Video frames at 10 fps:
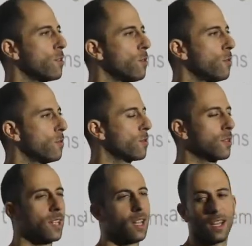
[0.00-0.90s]

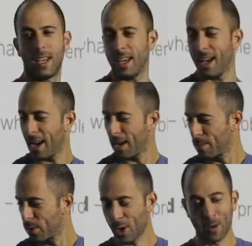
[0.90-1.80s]
used
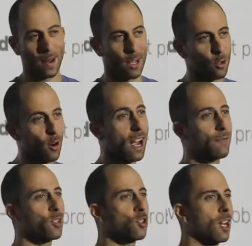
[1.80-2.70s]
Snowplow. Sorry, I
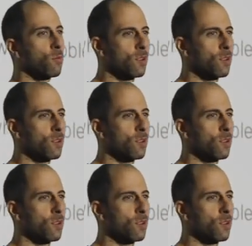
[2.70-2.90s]
have to check.